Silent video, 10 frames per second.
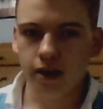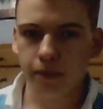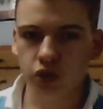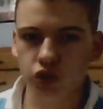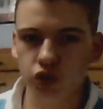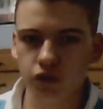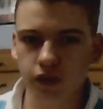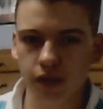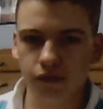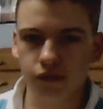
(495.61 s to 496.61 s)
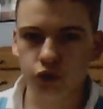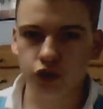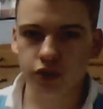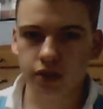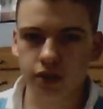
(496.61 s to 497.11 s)
a bunch of
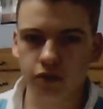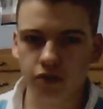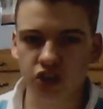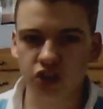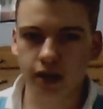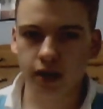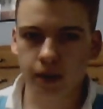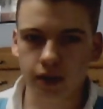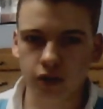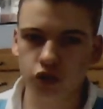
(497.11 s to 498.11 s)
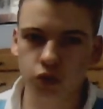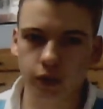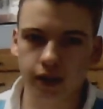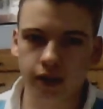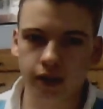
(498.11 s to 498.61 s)
Typhlosions out and Reshiram, and you're just
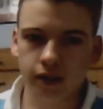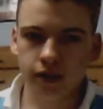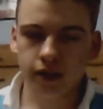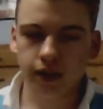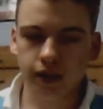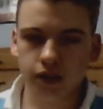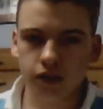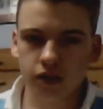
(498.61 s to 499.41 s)
going like